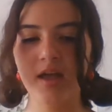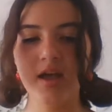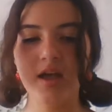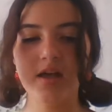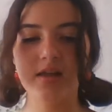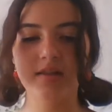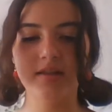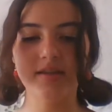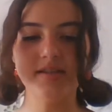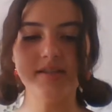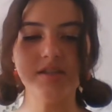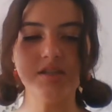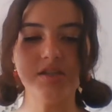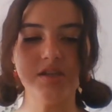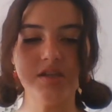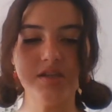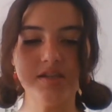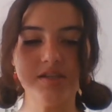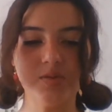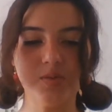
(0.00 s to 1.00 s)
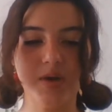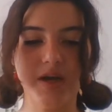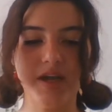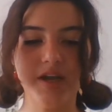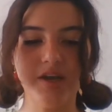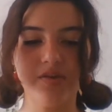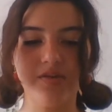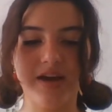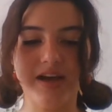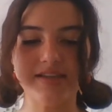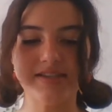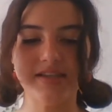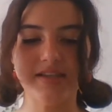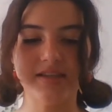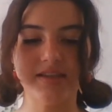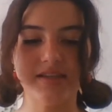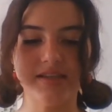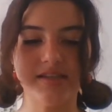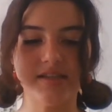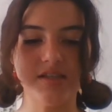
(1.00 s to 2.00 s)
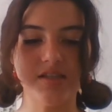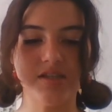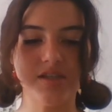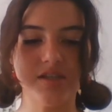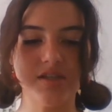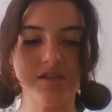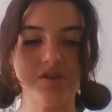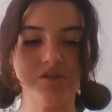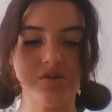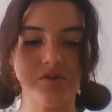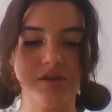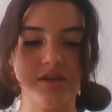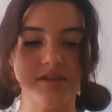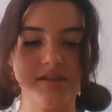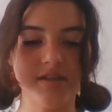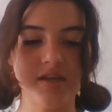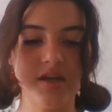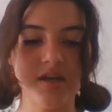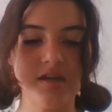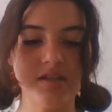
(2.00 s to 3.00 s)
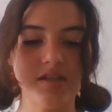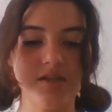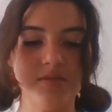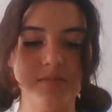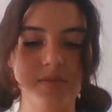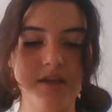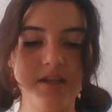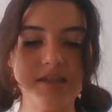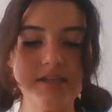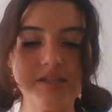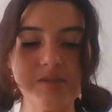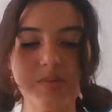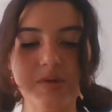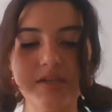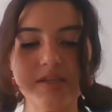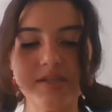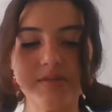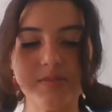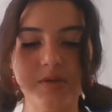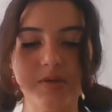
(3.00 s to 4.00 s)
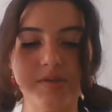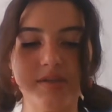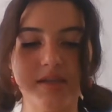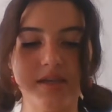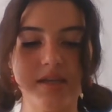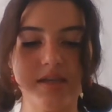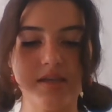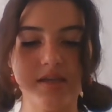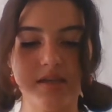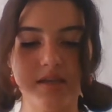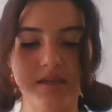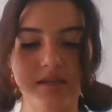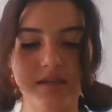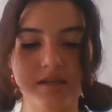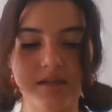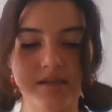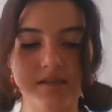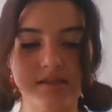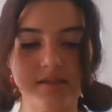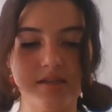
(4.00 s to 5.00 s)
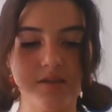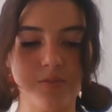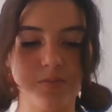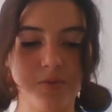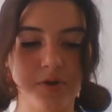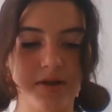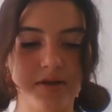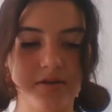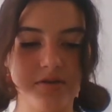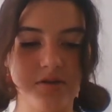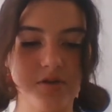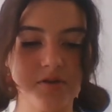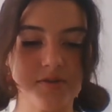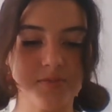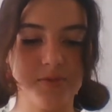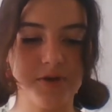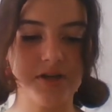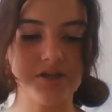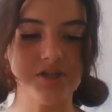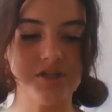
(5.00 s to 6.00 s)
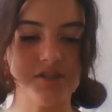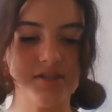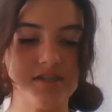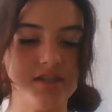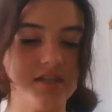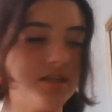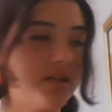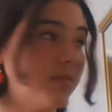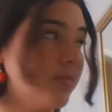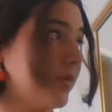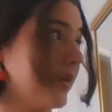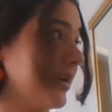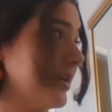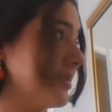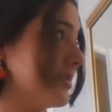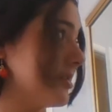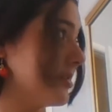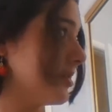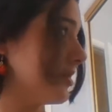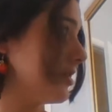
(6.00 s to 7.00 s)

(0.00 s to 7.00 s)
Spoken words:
Listen to the swaying grass and listen to the trees. To me the sweetest music is those branches in the breeze.